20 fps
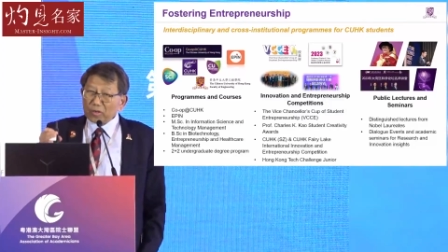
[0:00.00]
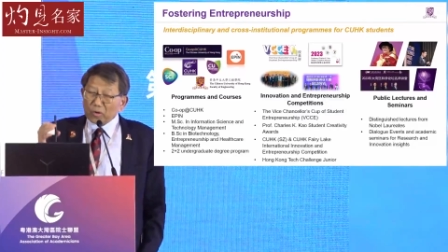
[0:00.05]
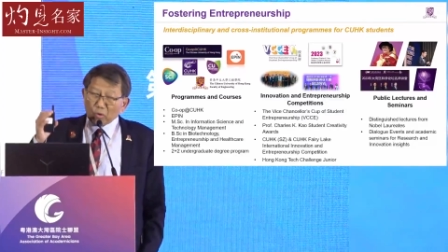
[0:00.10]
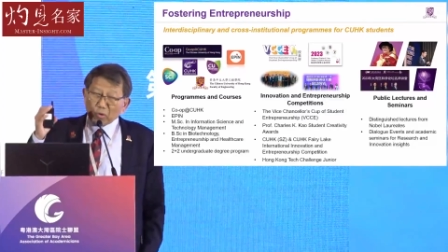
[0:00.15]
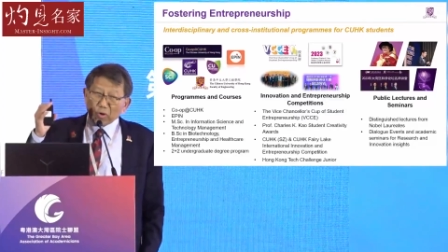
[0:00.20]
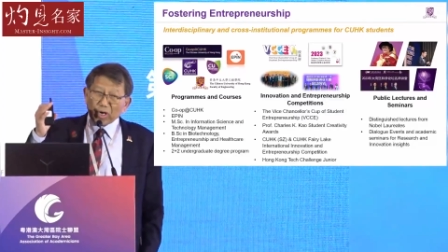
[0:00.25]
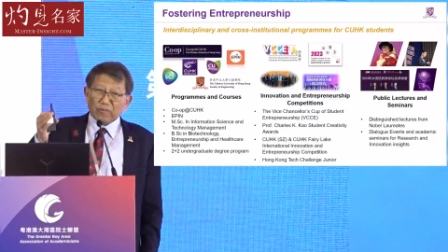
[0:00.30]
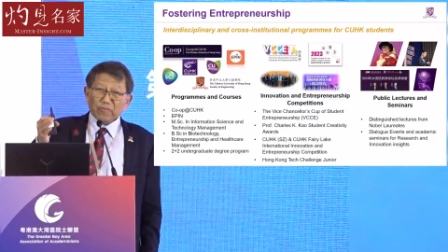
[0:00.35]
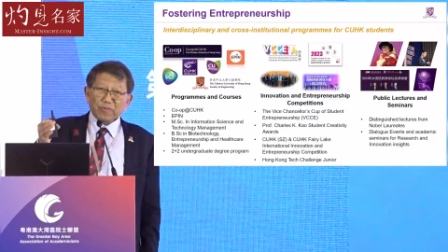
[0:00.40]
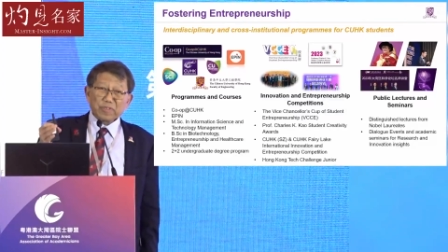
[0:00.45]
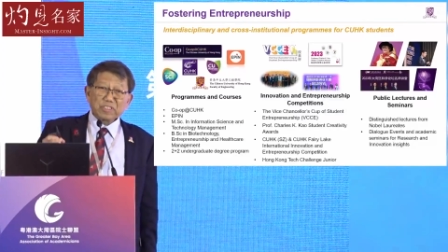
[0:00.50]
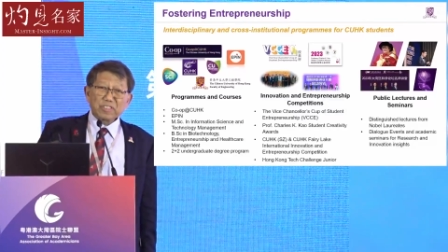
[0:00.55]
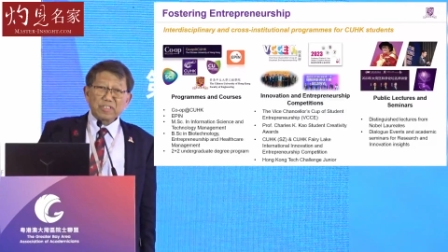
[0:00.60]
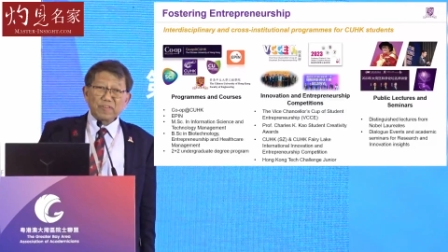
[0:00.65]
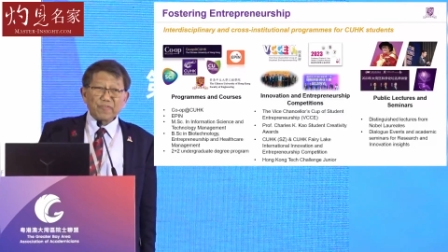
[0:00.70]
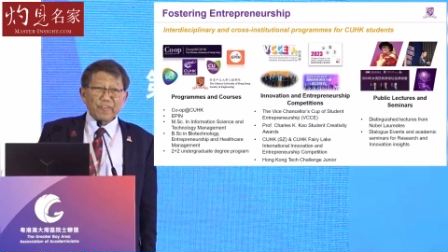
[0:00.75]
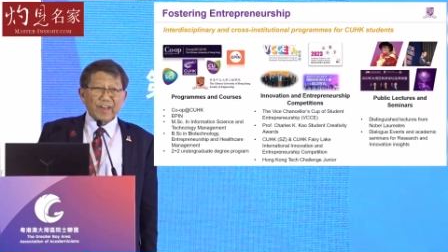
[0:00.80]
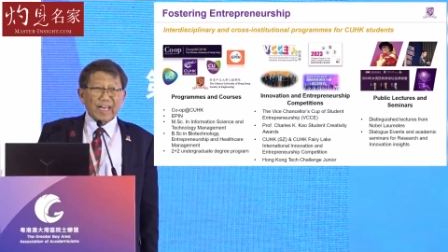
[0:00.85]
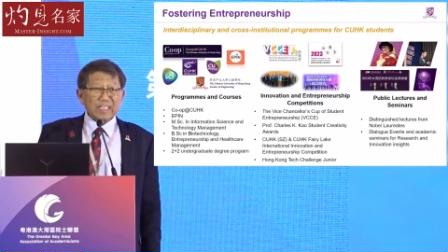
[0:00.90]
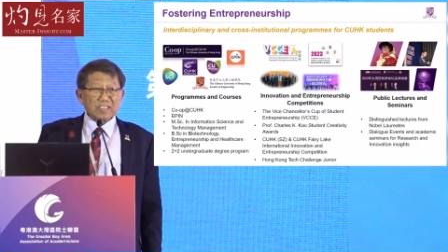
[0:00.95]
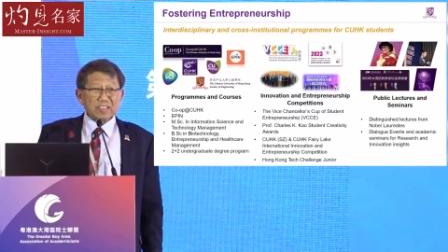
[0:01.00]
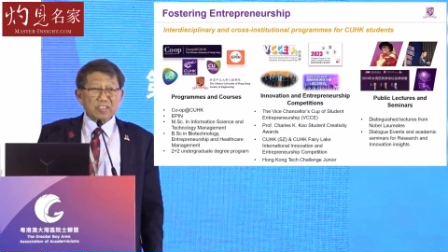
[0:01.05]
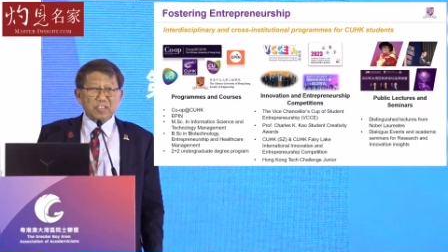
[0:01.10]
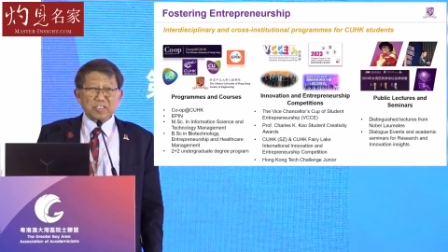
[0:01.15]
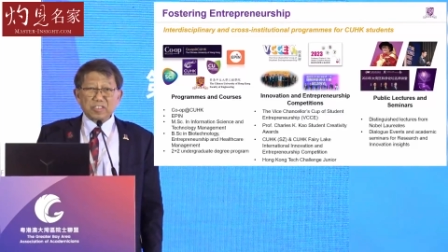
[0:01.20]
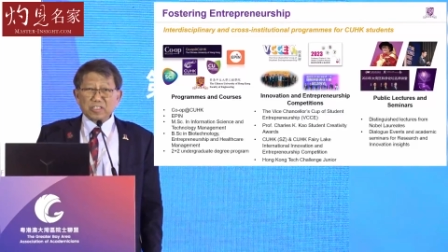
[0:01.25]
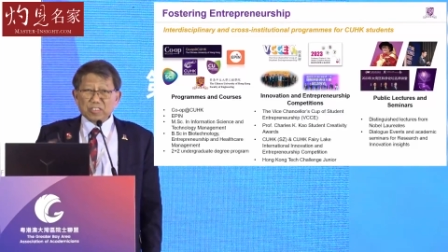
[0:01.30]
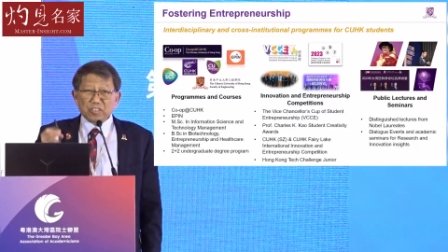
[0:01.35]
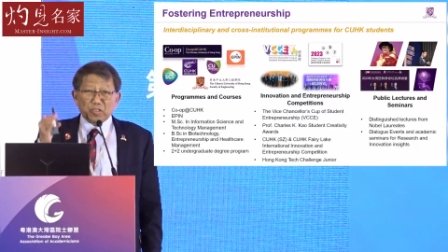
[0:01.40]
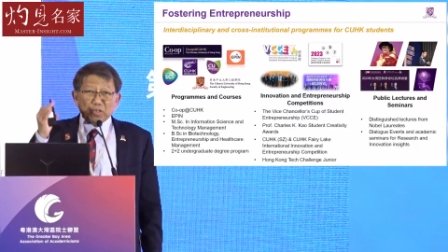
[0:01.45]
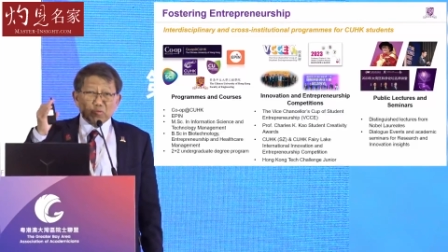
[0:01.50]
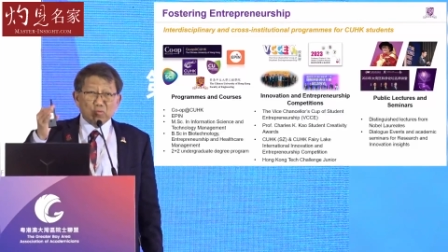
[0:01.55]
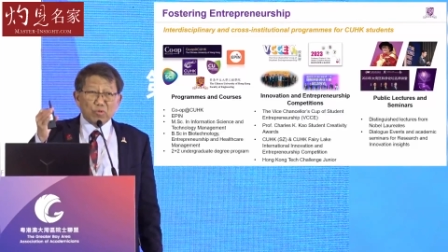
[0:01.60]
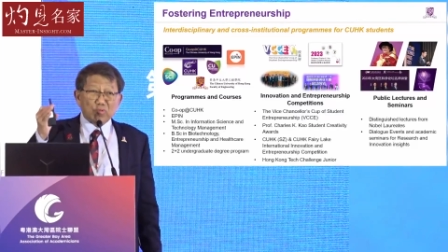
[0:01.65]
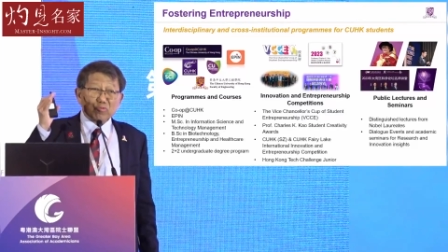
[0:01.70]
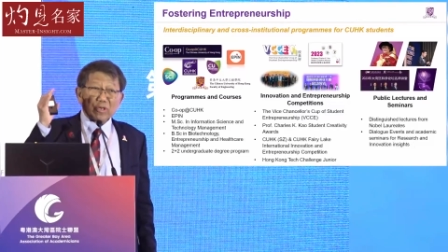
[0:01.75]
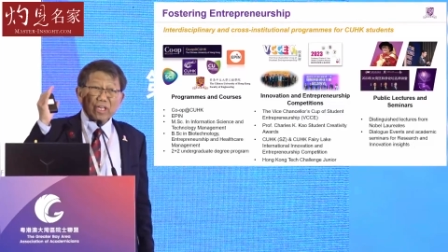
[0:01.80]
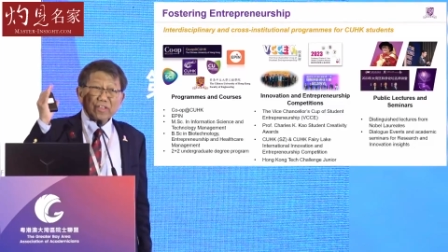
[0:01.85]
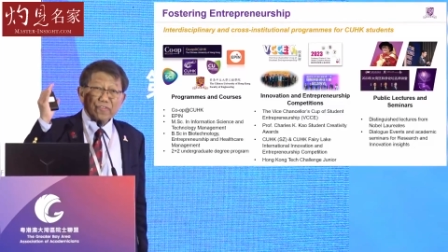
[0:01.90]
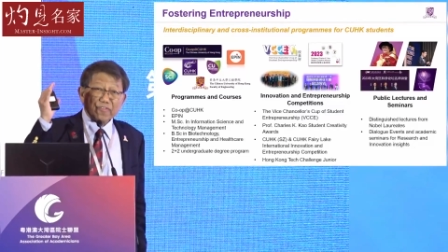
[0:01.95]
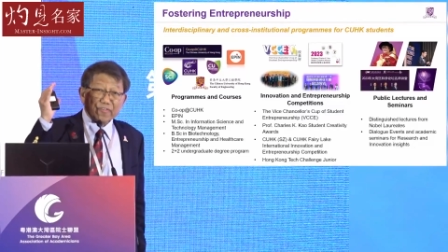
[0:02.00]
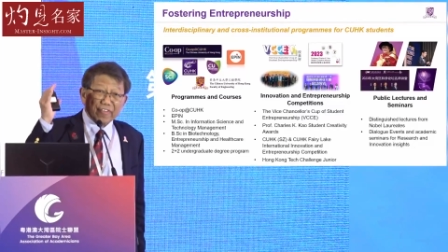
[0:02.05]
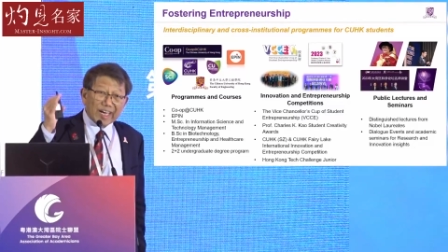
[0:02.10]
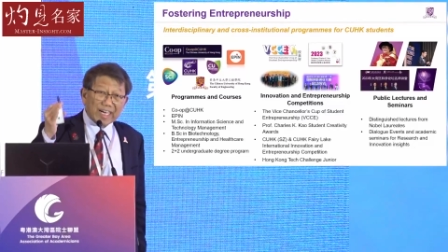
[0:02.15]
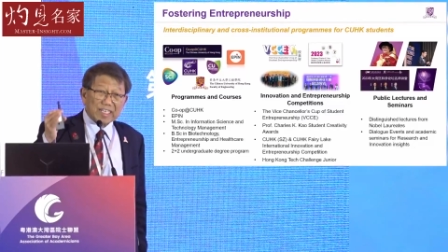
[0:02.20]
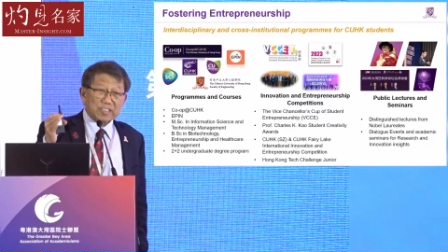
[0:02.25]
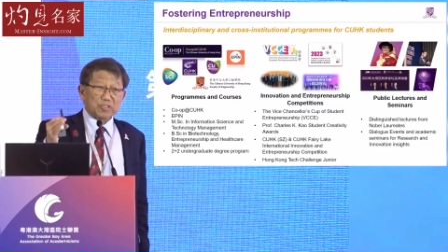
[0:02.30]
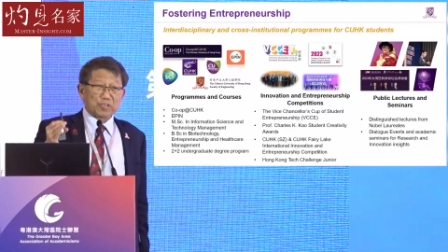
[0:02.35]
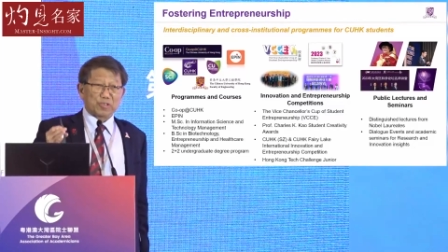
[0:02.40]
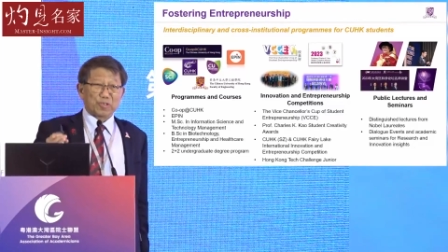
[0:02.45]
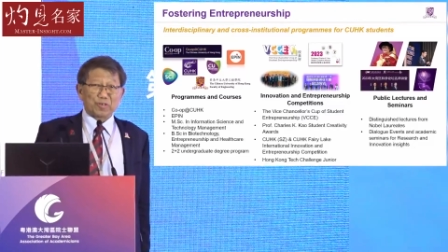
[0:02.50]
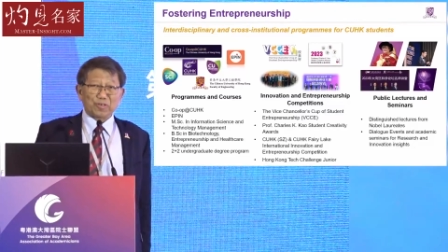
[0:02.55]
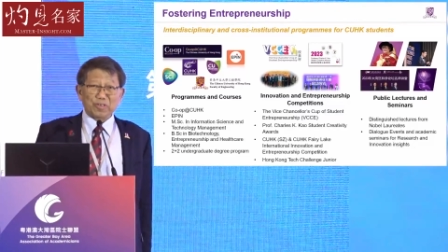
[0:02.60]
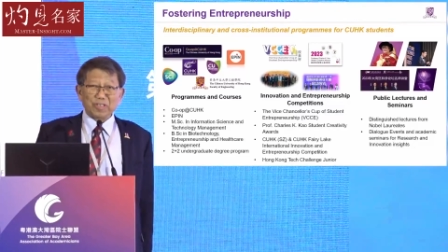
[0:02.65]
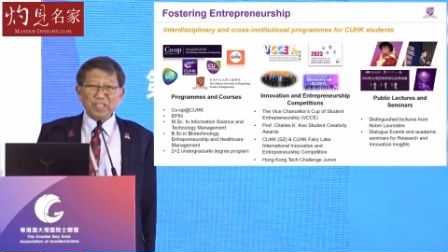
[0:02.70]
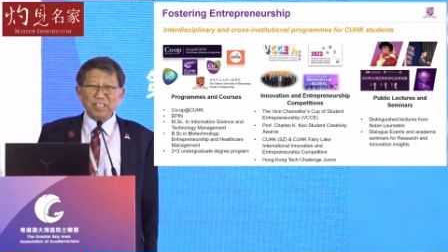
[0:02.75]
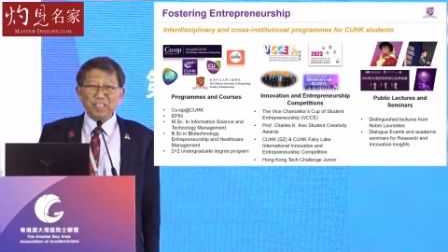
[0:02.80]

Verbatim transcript: whoever's the fastest still will run faster